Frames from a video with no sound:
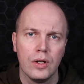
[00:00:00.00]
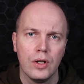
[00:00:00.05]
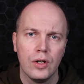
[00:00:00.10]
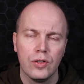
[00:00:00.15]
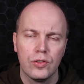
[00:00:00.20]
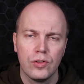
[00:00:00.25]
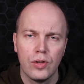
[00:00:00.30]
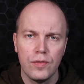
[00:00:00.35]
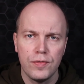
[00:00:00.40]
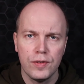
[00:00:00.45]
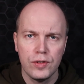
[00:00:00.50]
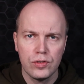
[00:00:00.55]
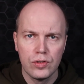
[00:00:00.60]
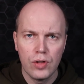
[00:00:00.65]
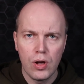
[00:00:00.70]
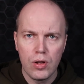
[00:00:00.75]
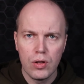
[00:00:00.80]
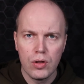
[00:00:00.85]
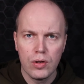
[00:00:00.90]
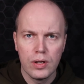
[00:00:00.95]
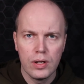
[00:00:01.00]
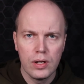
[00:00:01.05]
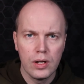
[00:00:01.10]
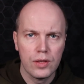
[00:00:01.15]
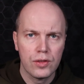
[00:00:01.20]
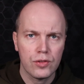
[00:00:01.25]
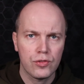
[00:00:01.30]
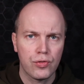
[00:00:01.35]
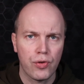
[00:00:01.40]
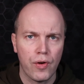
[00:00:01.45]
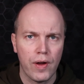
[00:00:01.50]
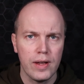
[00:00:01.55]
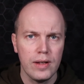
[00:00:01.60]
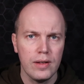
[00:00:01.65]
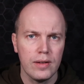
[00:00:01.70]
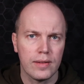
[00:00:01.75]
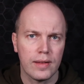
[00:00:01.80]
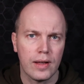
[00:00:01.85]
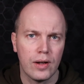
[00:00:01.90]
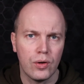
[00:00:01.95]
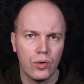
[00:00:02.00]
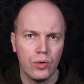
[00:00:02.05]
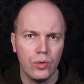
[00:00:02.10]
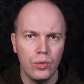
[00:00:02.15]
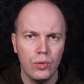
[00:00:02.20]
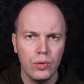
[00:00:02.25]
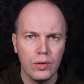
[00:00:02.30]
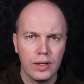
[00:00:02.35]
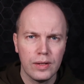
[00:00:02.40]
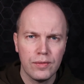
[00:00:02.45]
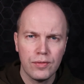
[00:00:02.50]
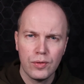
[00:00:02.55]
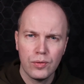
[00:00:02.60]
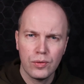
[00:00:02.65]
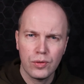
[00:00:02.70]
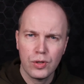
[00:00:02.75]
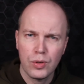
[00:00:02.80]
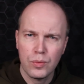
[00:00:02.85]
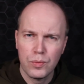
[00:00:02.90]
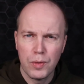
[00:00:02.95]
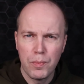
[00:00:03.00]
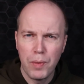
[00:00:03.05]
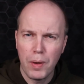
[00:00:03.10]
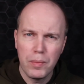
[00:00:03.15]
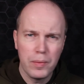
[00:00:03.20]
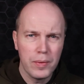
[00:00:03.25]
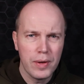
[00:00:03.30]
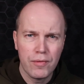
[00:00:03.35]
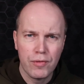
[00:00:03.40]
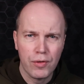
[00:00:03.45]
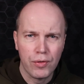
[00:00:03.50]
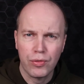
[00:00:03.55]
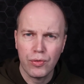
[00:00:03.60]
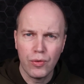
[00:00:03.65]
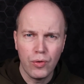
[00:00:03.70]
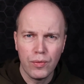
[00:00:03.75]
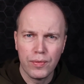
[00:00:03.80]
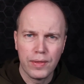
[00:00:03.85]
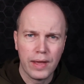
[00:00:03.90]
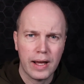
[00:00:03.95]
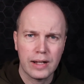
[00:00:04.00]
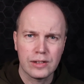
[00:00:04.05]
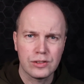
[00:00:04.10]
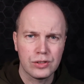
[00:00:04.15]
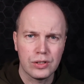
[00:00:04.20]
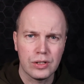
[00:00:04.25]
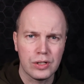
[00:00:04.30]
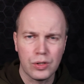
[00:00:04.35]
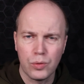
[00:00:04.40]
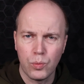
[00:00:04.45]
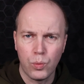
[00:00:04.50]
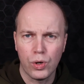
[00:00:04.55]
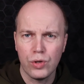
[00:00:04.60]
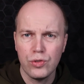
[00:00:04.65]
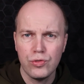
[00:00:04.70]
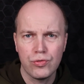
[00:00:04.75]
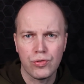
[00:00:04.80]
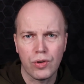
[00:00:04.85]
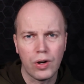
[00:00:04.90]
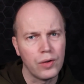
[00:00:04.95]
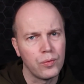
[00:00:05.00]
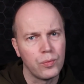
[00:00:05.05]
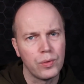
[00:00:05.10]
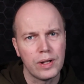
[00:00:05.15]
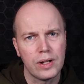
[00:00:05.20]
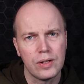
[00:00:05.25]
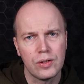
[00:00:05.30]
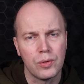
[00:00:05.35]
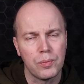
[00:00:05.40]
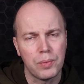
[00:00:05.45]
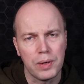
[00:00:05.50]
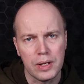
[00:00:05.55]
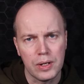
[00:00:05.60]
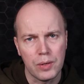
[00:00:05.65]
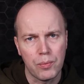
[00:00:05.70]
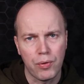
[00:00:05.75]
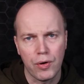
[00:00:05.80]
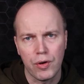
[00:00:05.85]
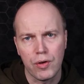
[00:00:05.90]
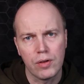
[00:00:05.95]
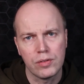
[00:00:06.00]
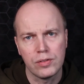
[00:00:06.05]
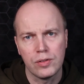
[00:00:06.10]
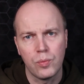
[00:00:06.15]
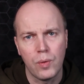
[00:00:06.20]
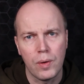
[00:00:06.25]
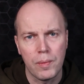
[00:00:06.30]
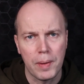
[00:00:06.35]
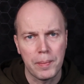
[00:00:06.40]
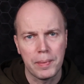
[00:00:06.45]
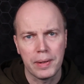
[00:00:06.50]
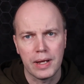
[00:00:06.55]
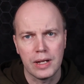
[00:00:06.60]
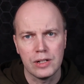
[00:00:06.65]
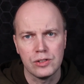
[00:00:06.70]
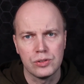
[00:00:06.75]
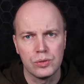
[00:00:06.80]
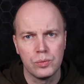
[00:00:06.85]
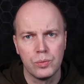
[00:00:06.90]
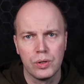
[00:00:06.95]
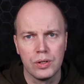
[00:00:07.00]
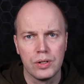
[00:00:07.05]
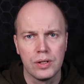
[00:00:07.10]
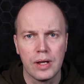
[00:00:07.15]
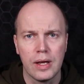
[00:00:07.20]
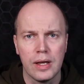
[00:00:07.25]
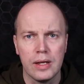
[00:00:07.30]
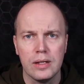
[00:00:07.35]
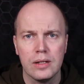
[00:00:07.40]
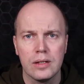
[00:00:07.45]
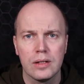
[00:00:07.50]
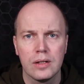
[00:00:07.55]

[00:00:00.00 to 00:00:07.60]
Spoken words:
So if you start looking at the trend that you probably never thought that actually your OneDrive would end up being a progressive web application one day.